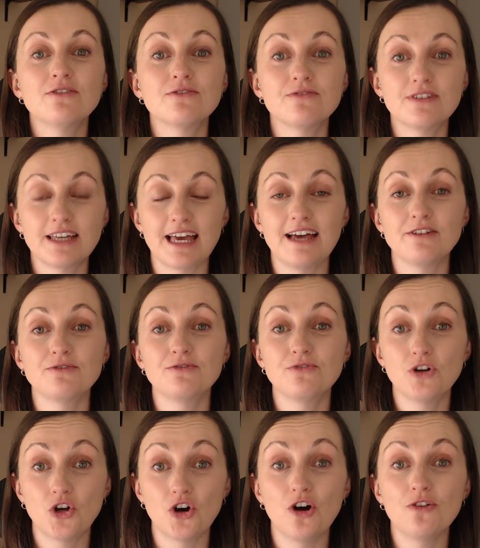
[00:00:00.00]
Forget,
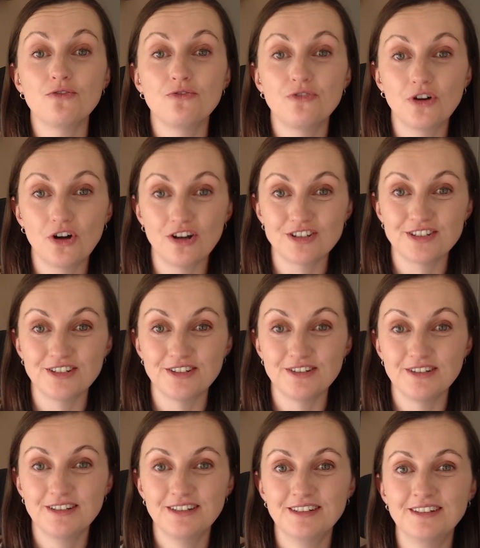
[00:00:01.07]
forgot, forgotten.
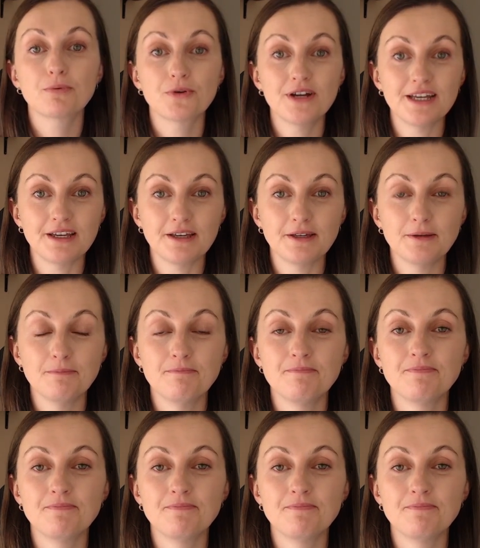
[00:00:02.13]
Bring.